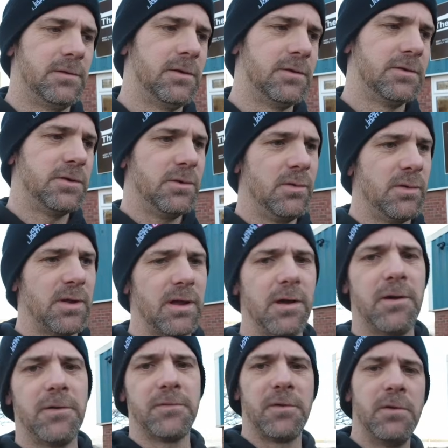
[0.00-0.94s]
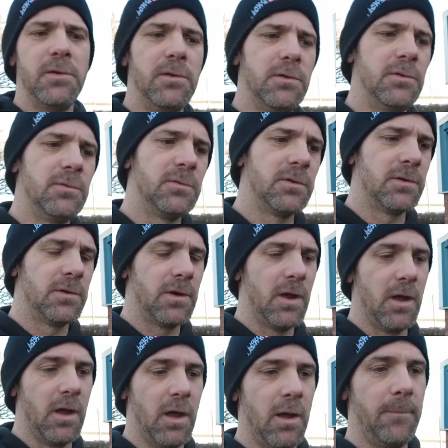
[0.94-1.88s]
Tuesday afternoon.
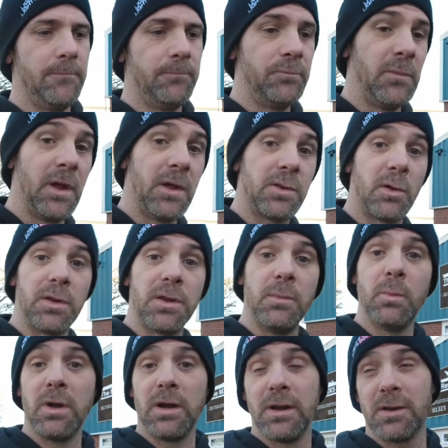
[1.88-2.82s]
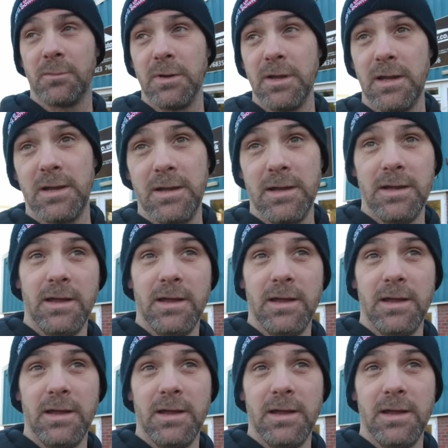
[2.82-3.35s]
Exciting week this week.